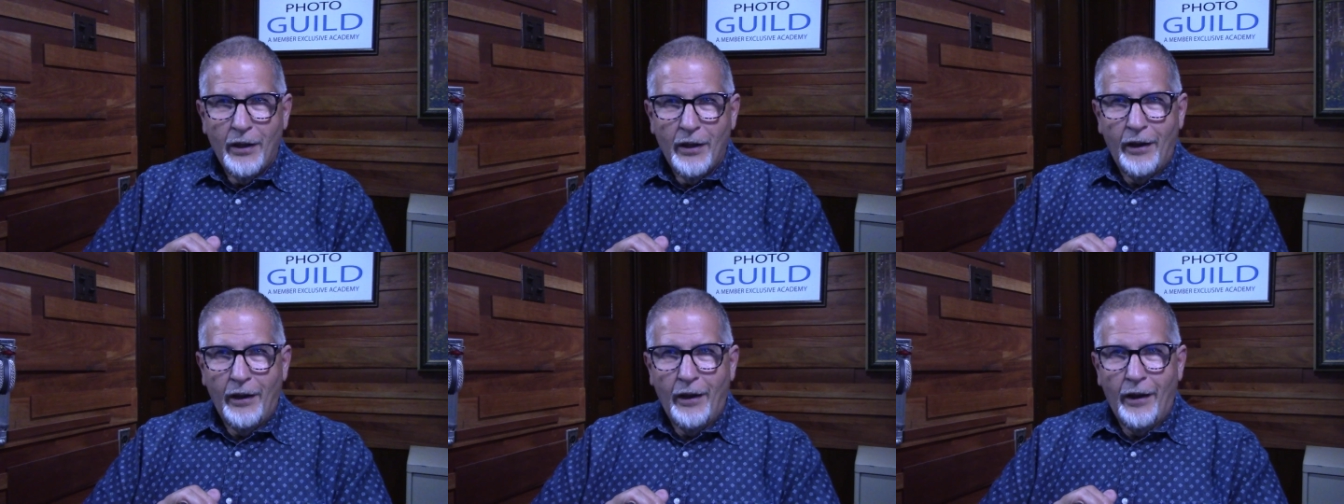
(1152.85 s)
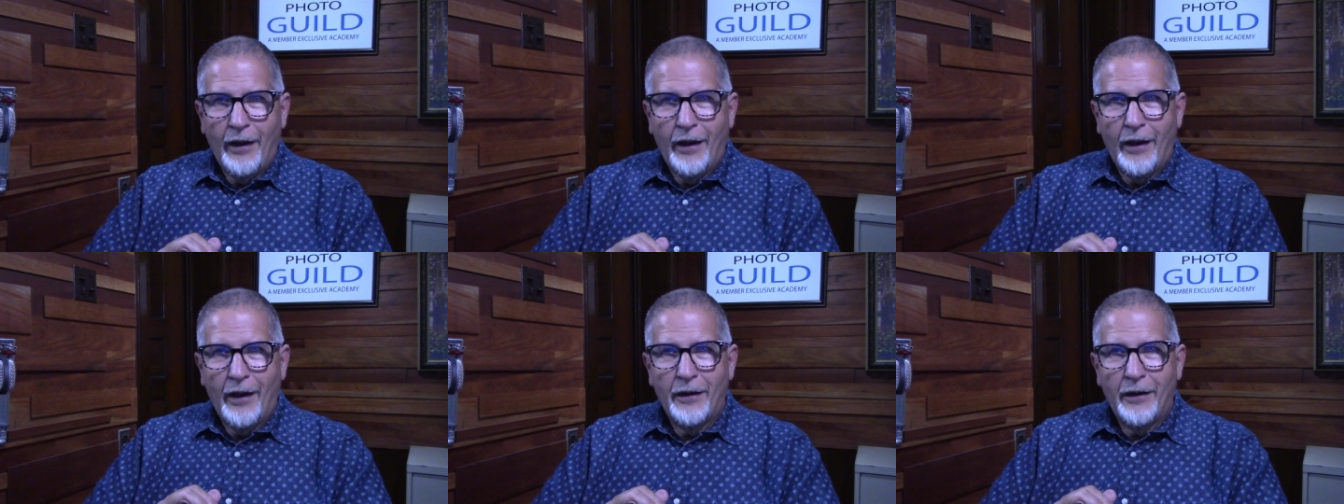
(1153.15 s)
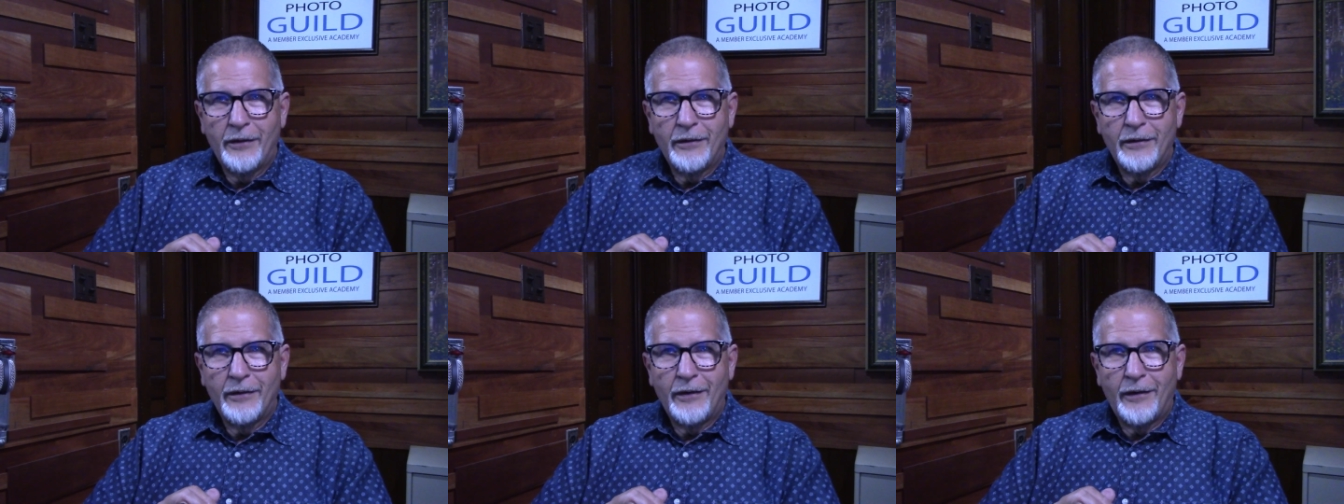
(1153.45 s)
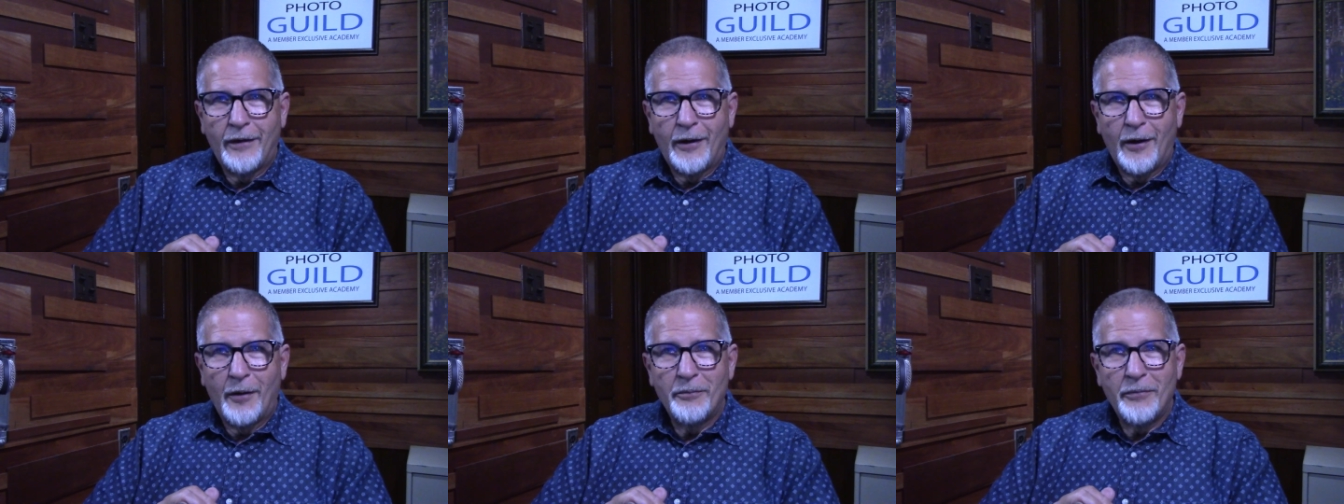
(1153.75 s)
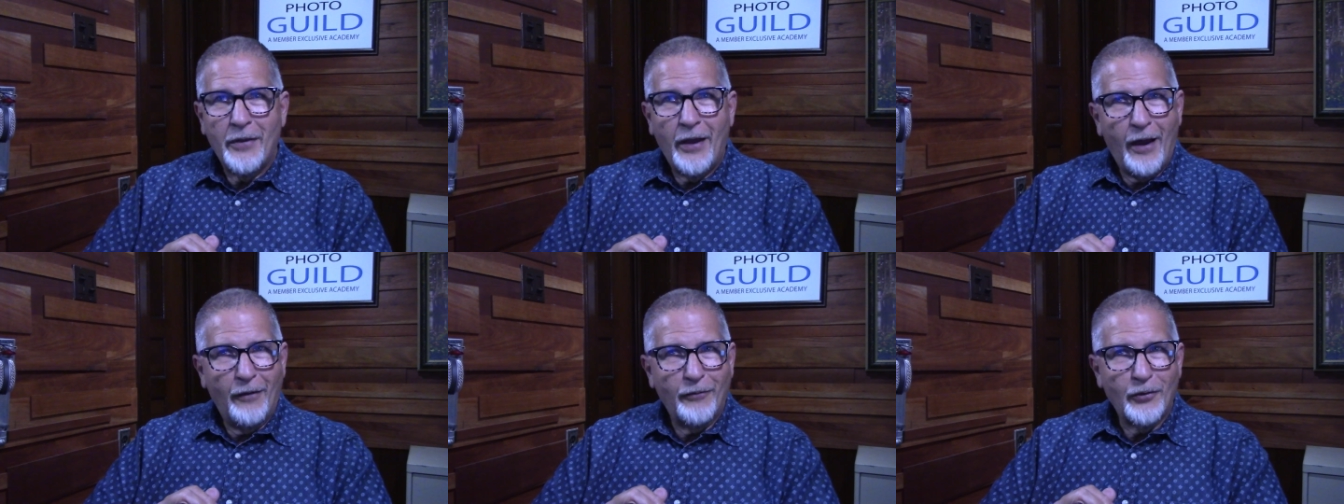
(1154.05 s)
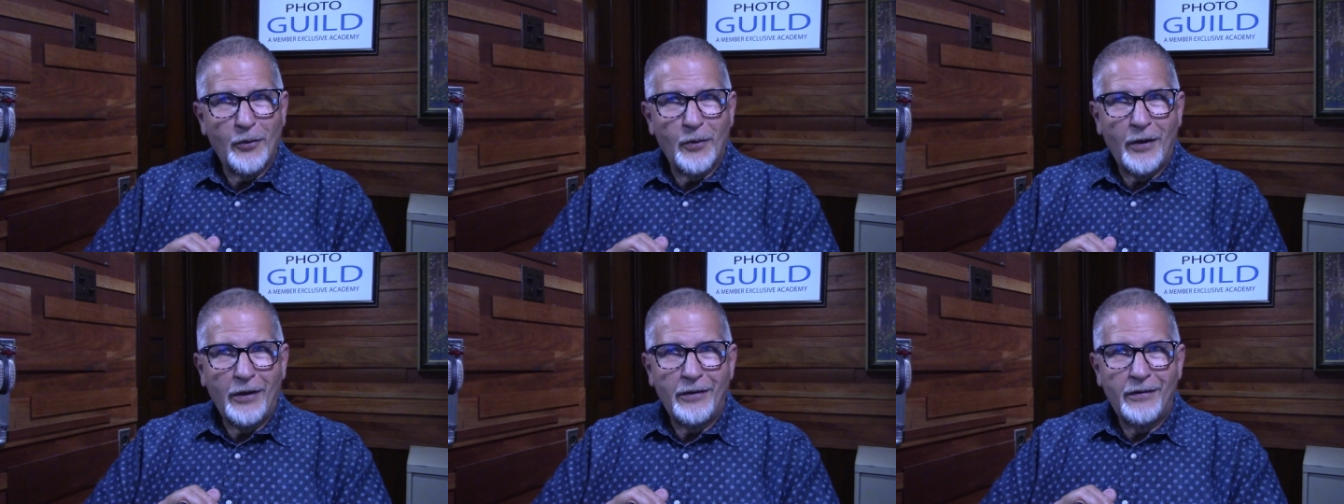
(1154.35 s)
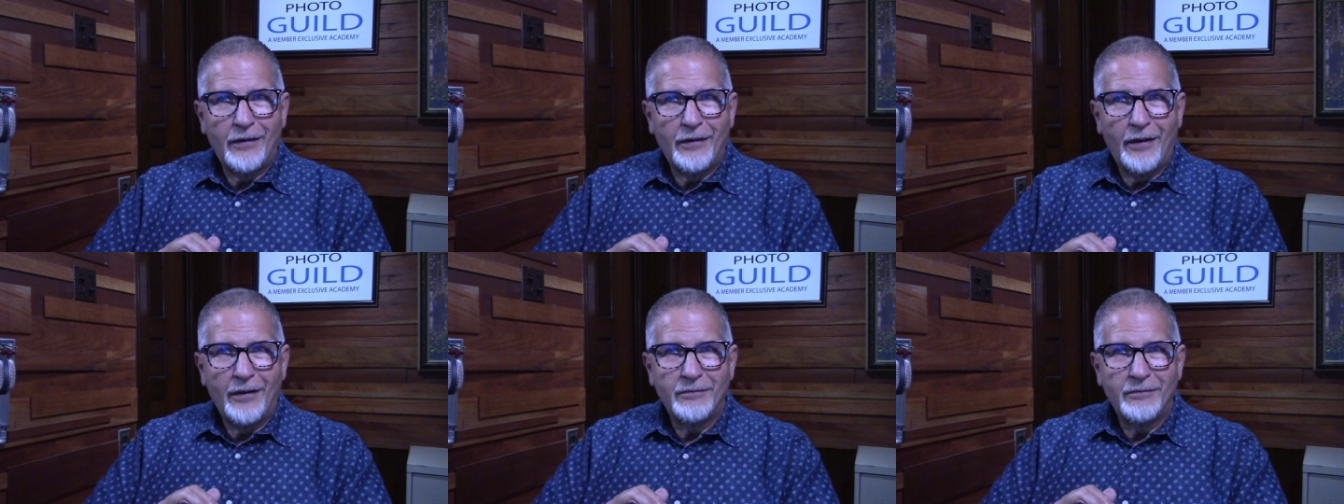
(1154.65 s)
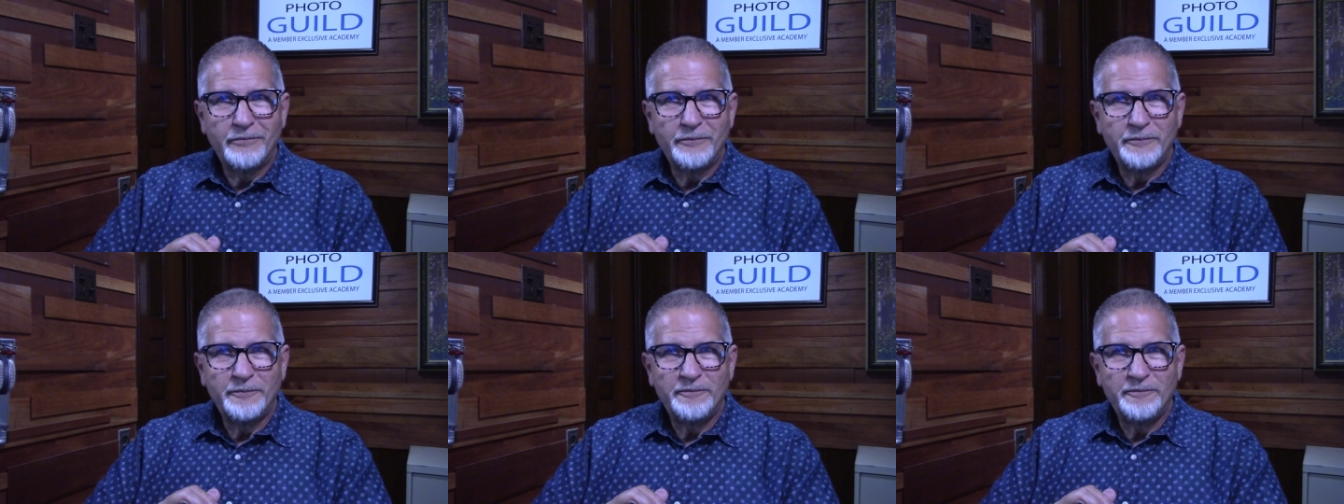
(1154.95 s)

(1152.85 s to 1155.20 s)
And have a great day.